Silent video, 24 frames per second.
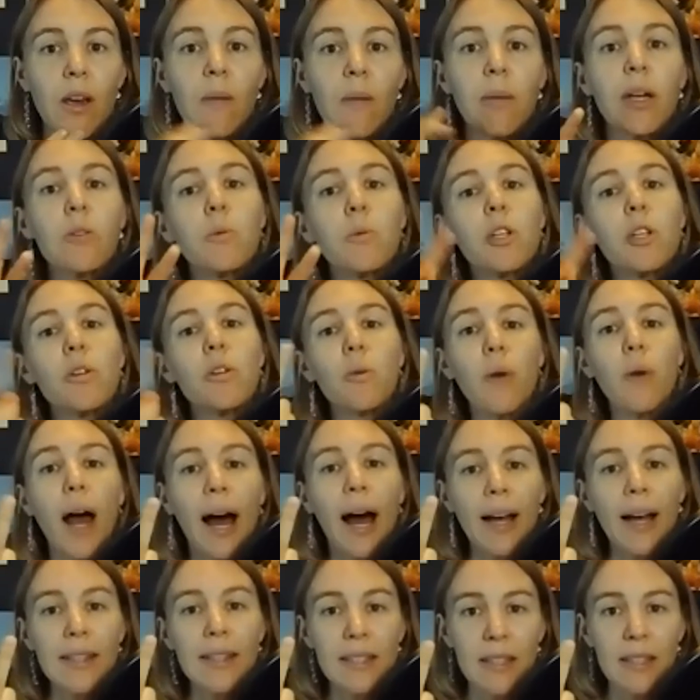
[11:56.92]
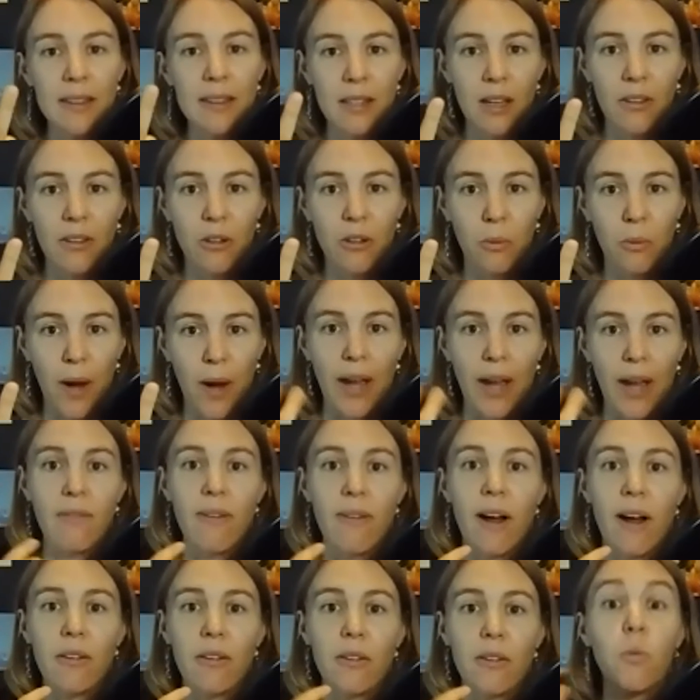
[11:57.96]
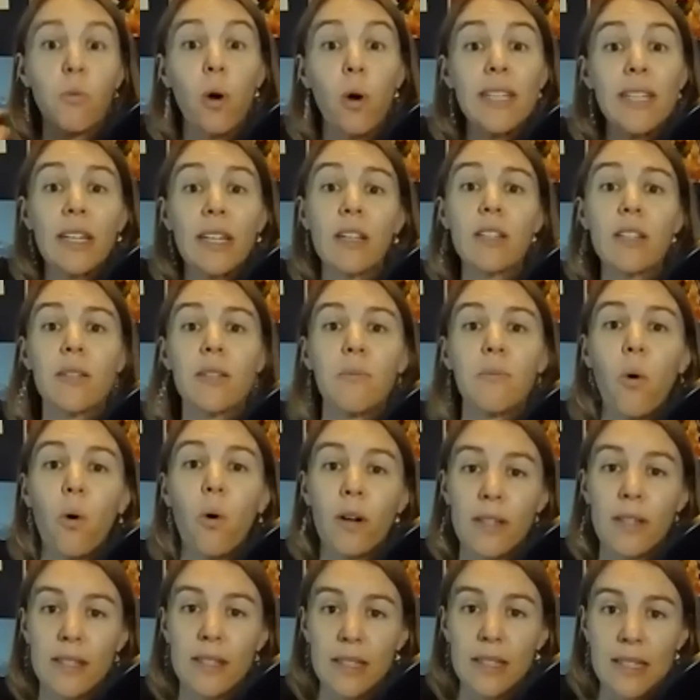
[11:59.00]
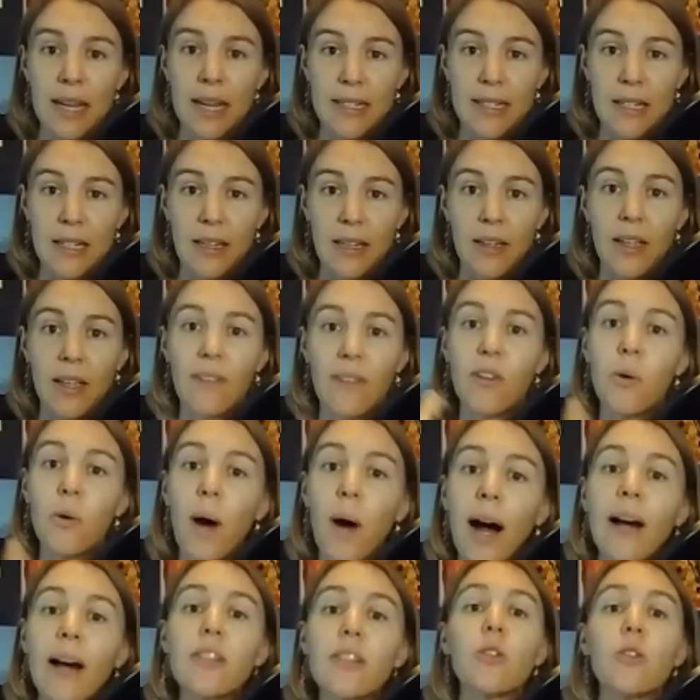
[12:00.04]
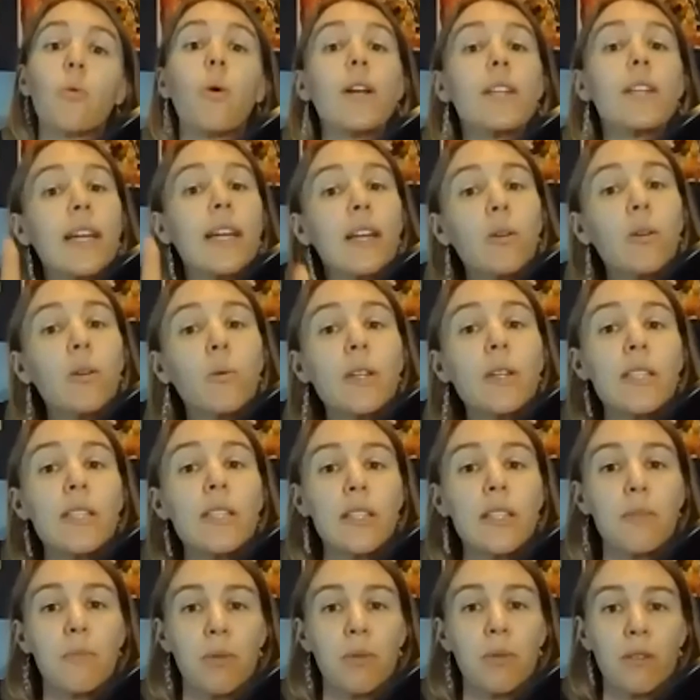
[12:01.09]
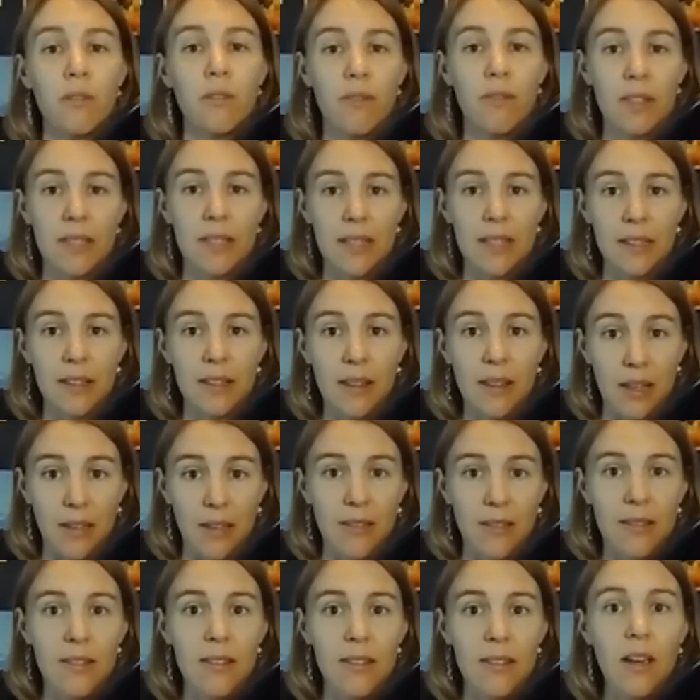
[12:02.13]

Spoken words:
Because when you ask it the other way, rather than what data supports this idea, if you ask what data would disprove this,